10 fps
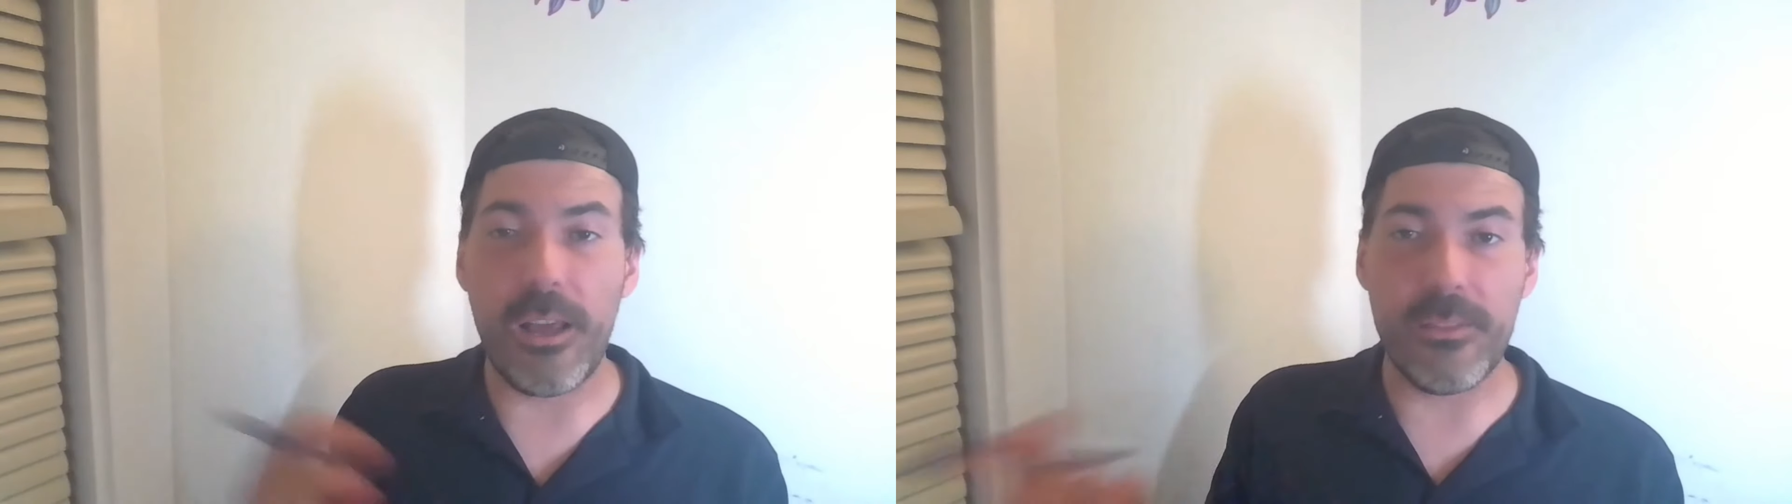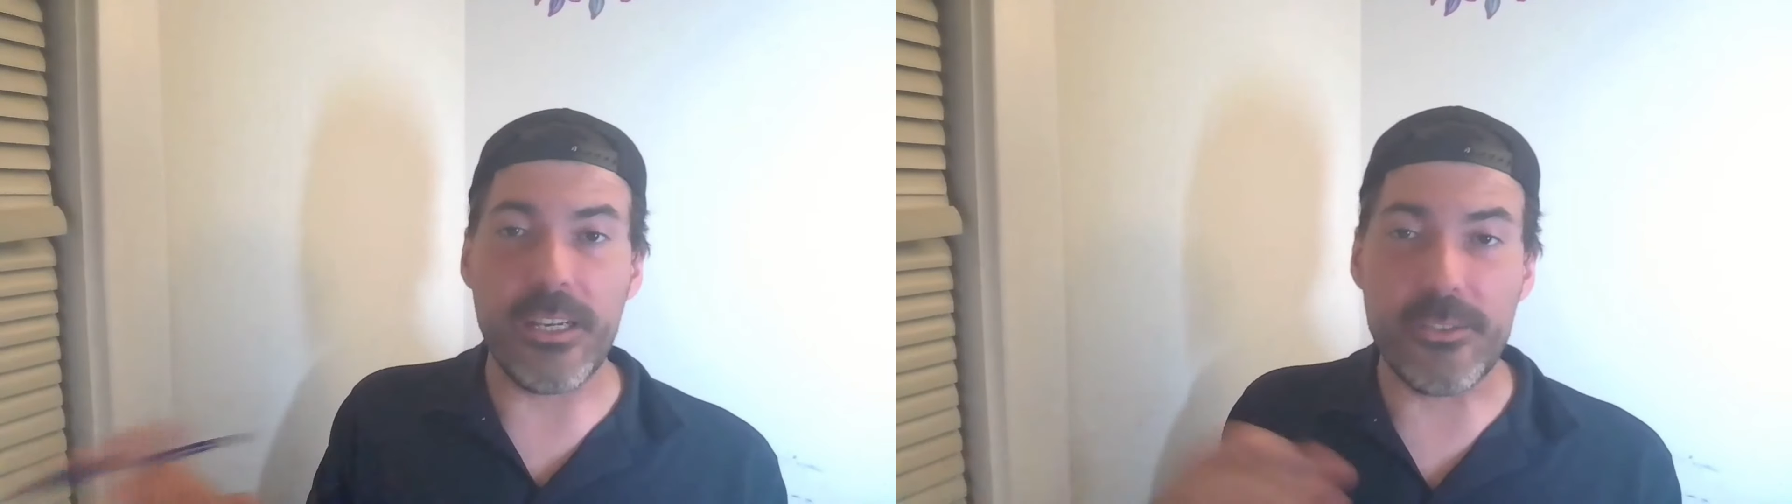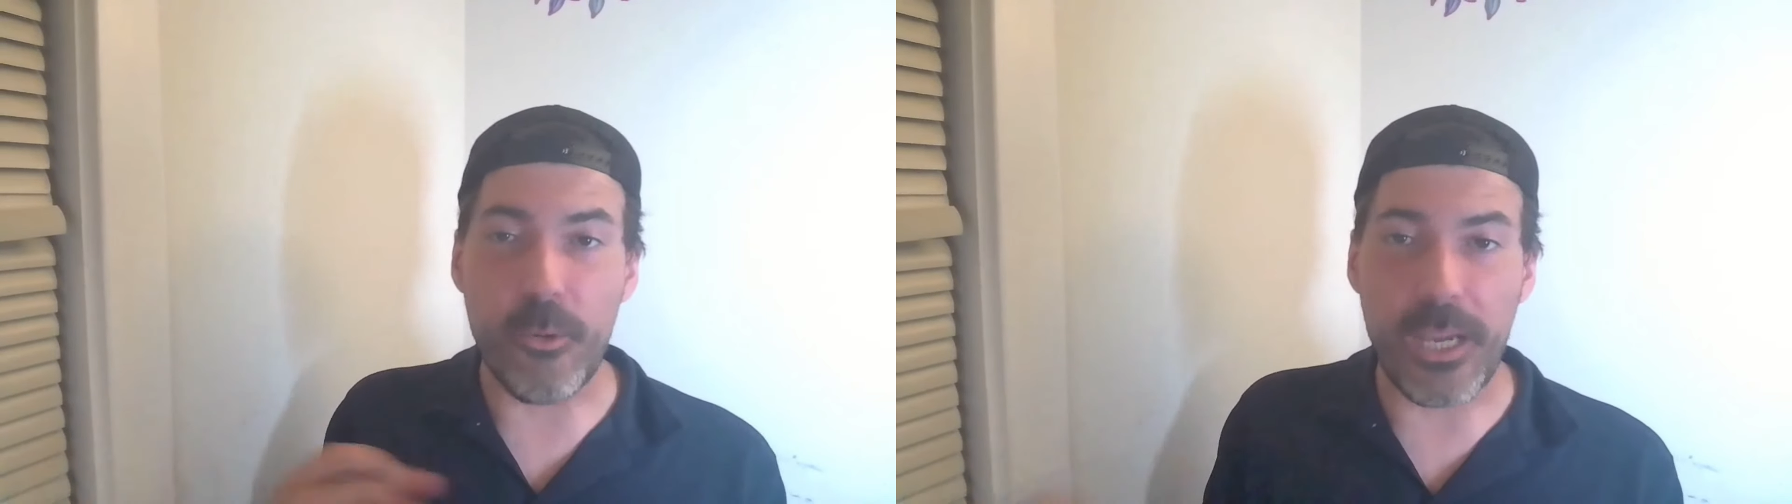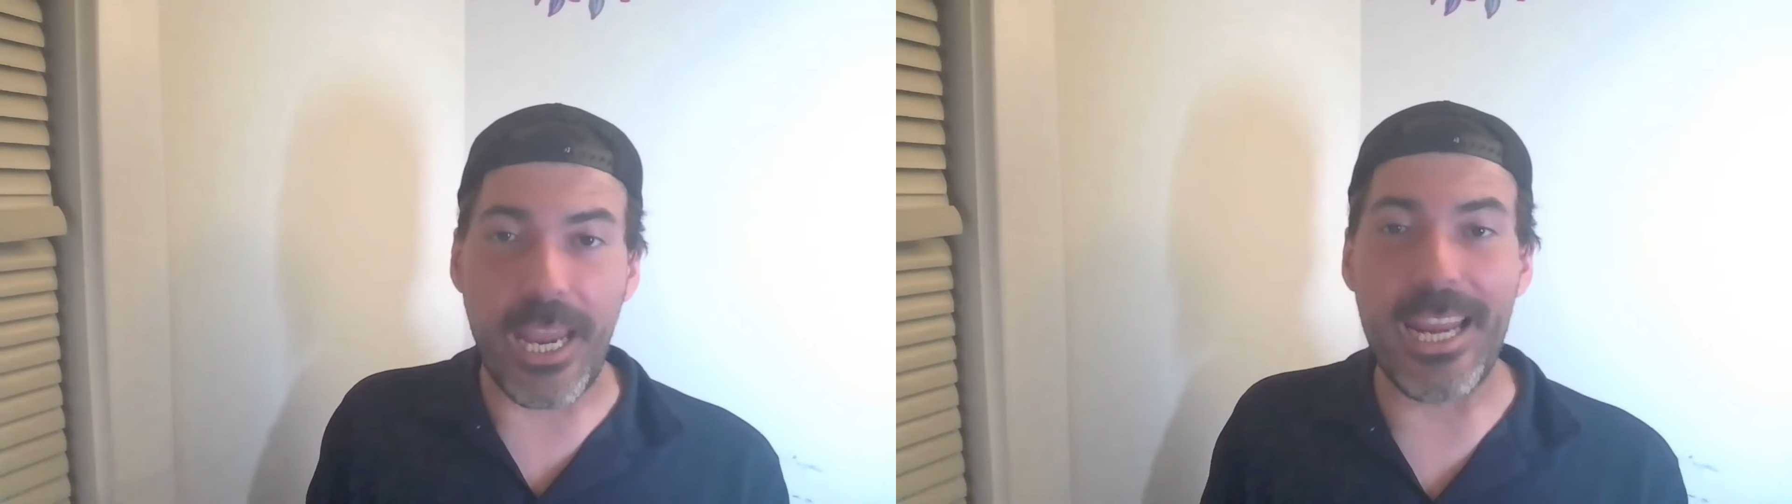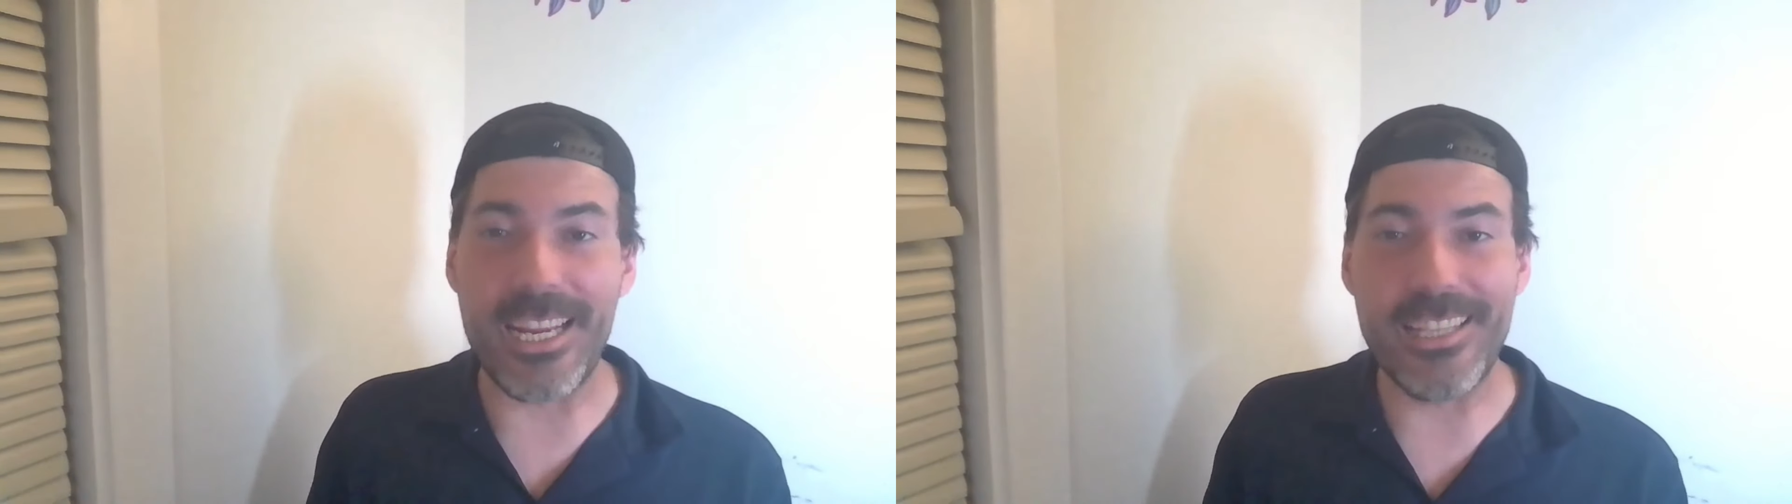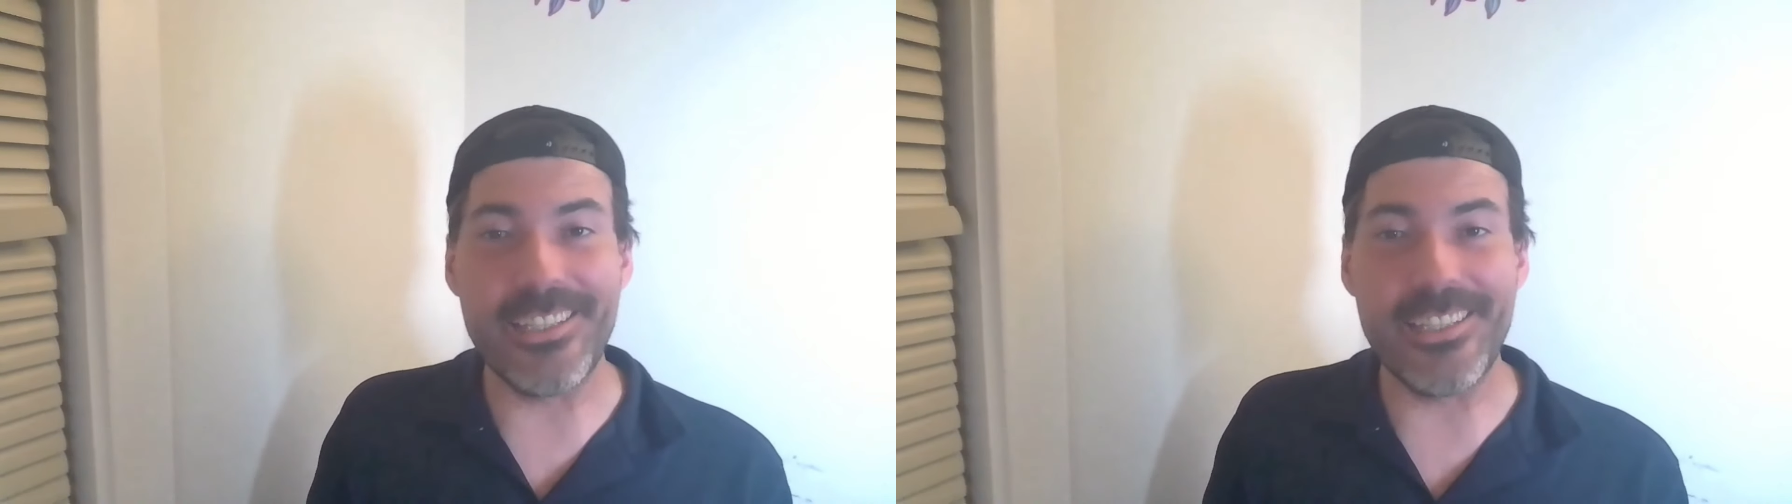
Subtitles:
I think is okay in